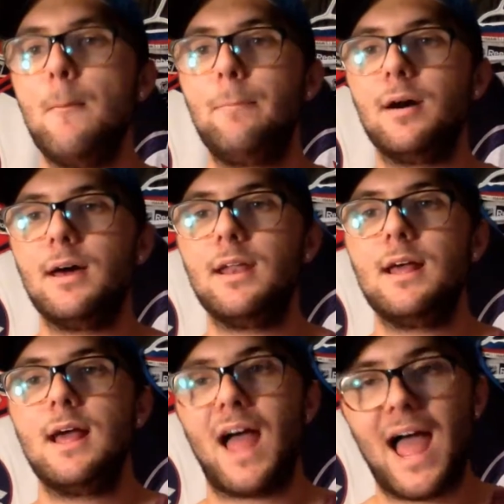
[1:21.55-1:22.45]
but
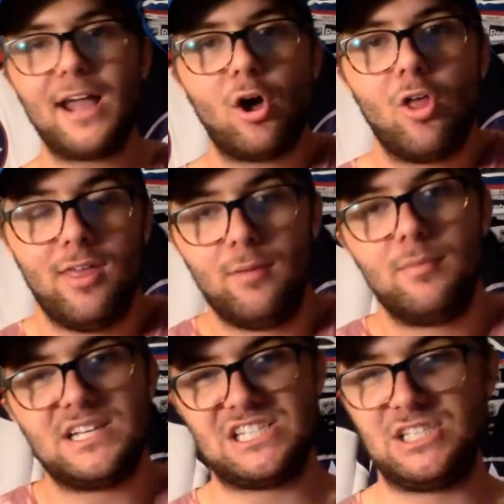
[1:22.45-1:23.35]
I call him
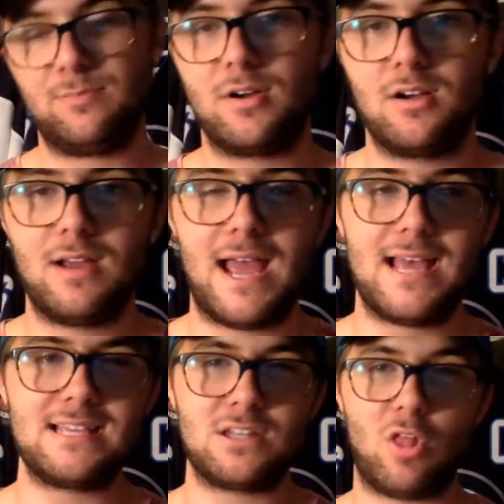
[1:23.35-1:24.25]
a sleeper
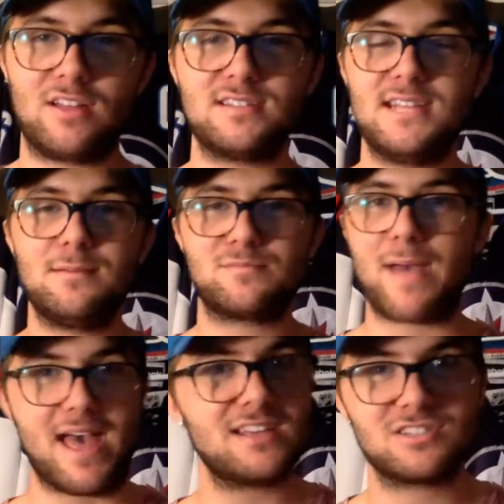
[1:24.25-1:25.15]
as lots of teams
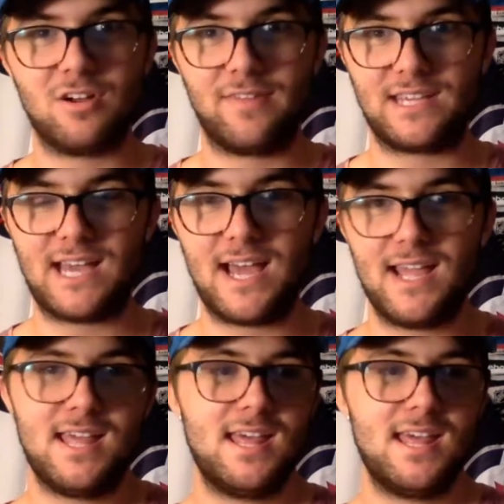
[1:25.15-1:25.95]
passed on the guy.